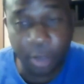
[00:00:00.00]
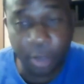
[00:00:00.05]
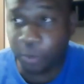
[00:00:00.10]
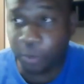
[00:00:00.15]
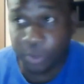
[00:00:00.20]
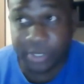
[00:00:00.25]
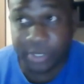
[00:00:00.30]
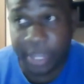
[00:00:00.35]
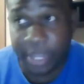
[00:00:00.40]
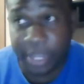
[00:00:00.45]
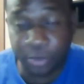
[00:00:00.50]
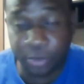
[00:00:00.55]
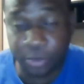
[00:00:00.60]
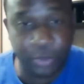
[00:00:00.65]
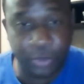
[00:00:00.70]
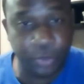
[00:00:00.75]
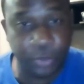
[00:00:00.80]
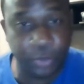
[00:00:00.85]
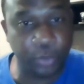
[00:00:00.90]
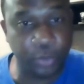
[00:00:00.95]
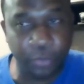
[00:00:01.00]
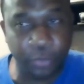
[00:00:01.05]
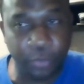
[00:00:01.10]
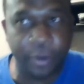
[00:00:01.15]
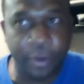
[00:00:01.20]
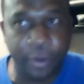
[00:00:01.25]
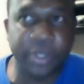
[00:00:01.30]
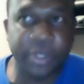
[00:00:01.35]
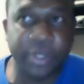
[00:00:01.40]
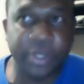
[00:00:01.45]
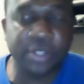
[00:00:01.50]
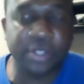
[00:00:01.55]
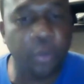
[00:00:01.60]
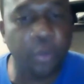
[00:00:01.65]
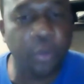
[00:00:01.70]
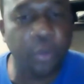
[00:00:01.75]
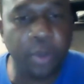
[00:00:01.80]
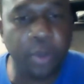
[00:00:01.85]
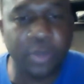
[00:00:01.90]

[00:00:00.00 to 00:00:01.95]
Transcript: was able to focus on what